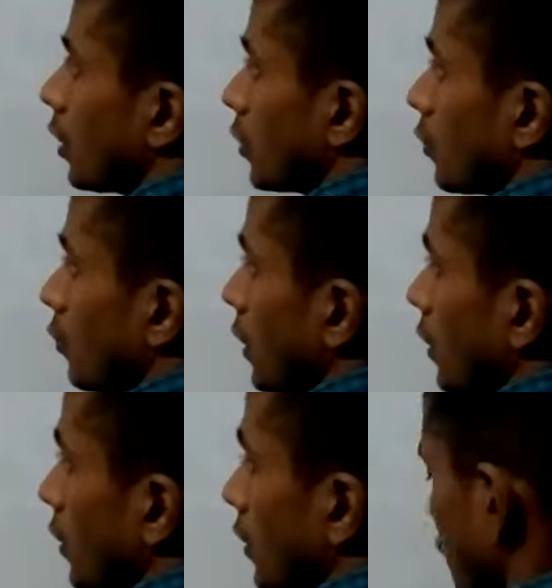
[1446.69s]
101
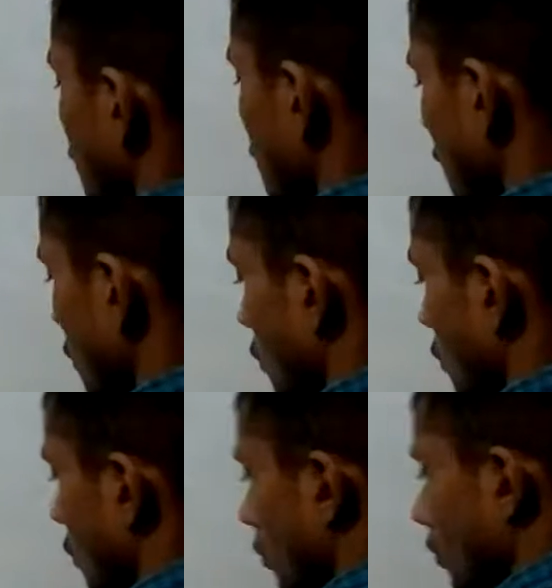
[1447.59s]
and decimal,
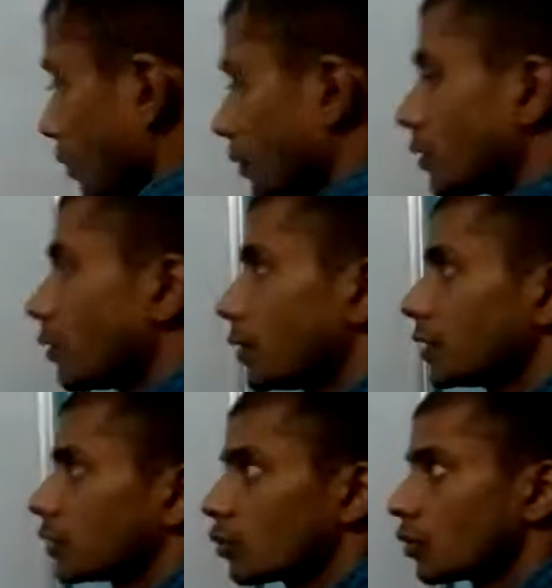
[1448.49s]
no. Divisible
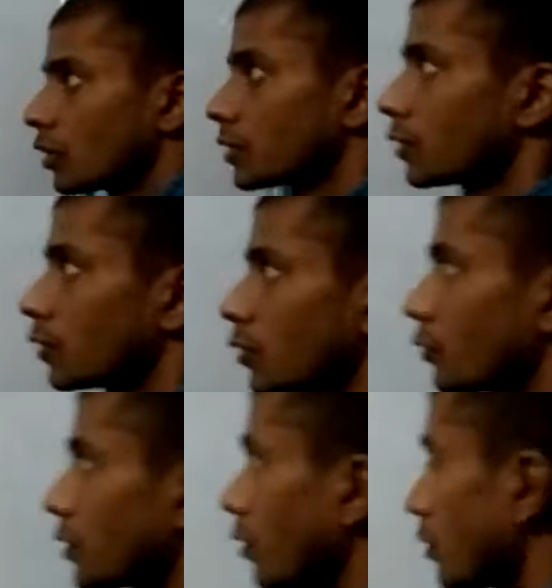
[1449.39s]
means no decimal,
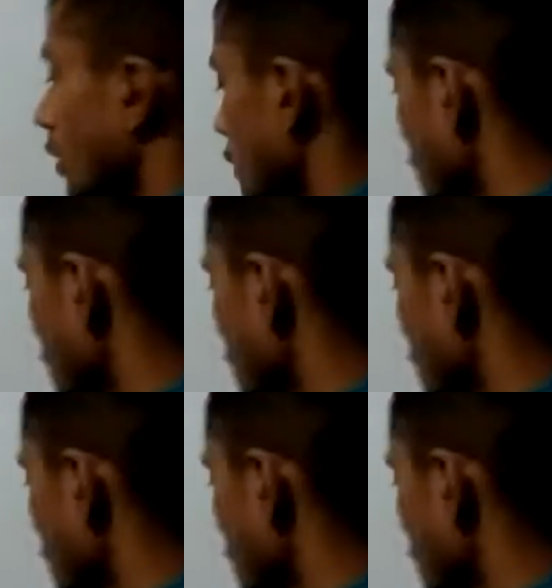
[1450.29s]
no. Without